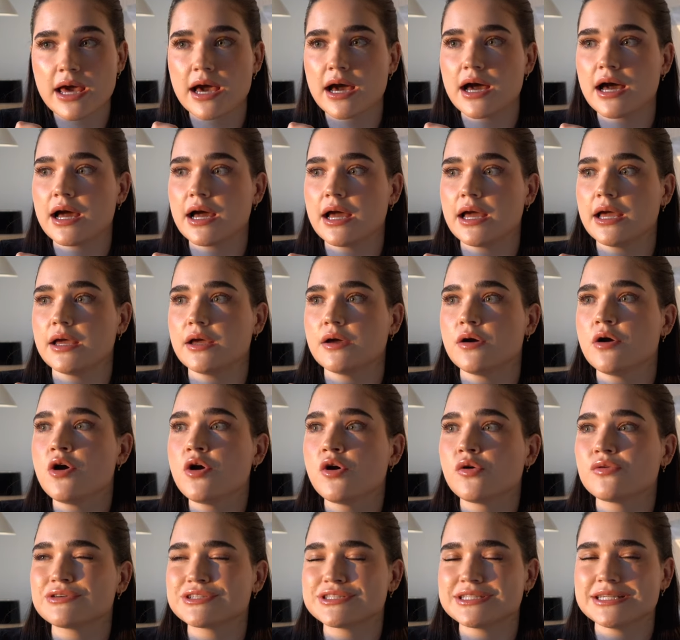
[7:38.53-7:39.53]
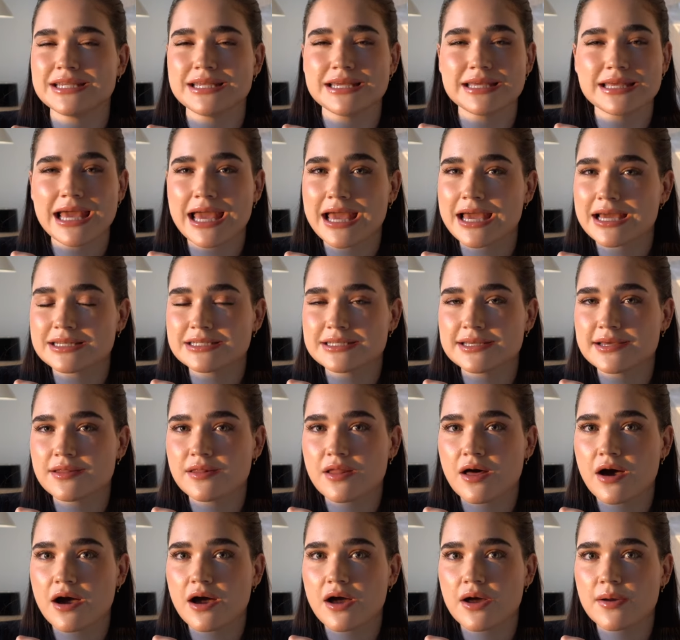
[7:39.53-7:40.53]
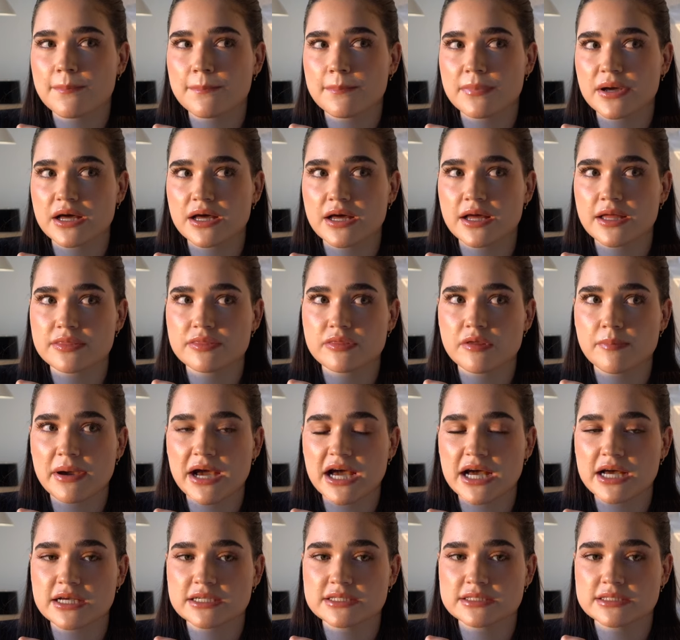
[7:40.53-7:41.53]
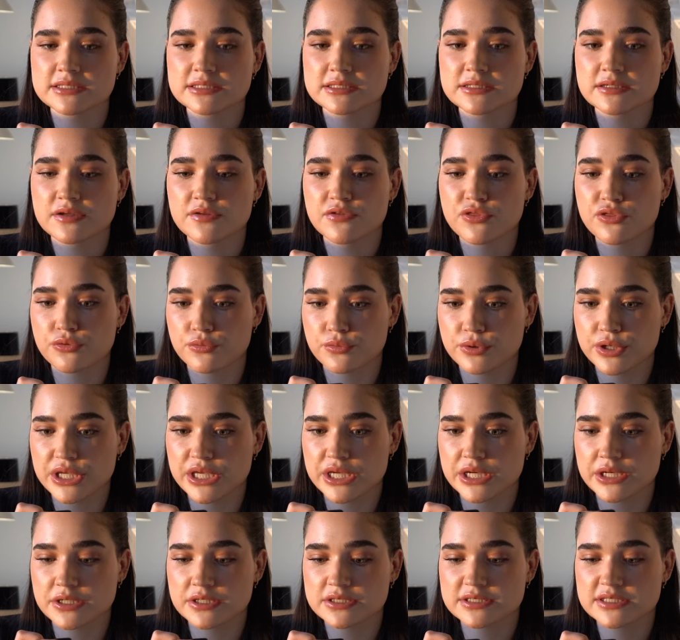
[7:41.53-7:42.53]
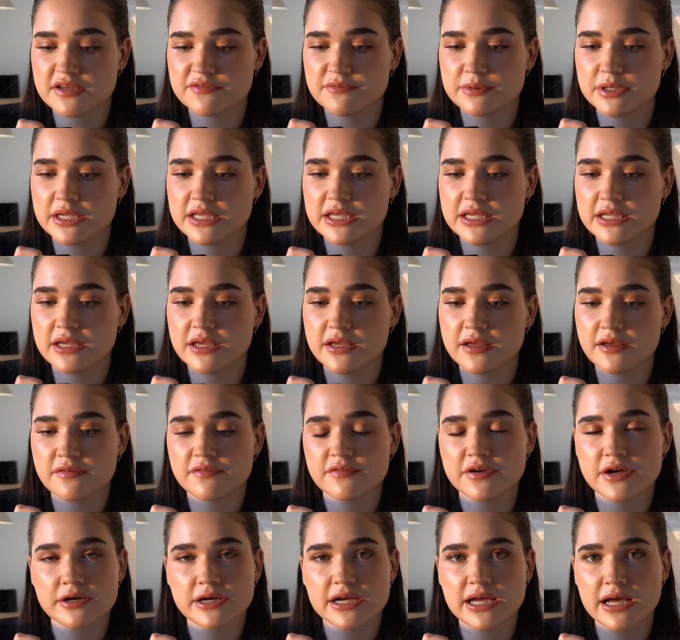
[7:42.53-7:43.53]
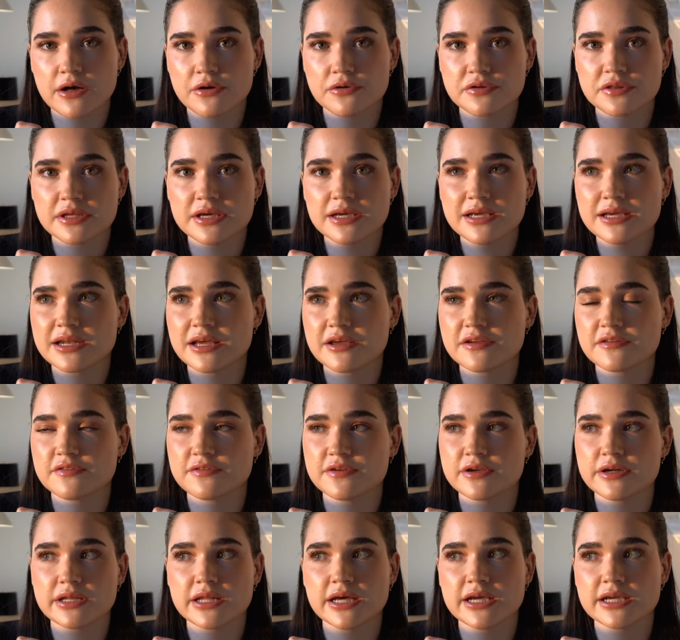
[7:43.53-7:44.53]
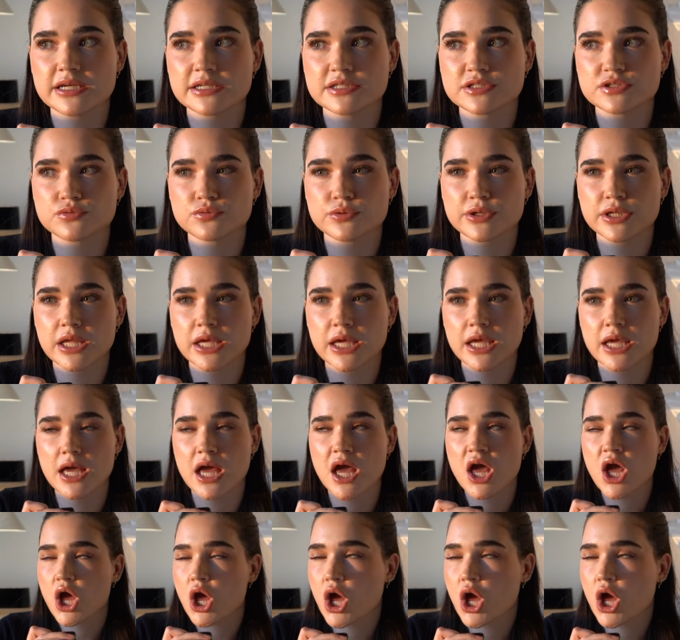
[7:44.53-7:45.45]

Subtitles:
I was eating candy a lot, but the past 3 years, I've been eating very healthy, and I feel like it's really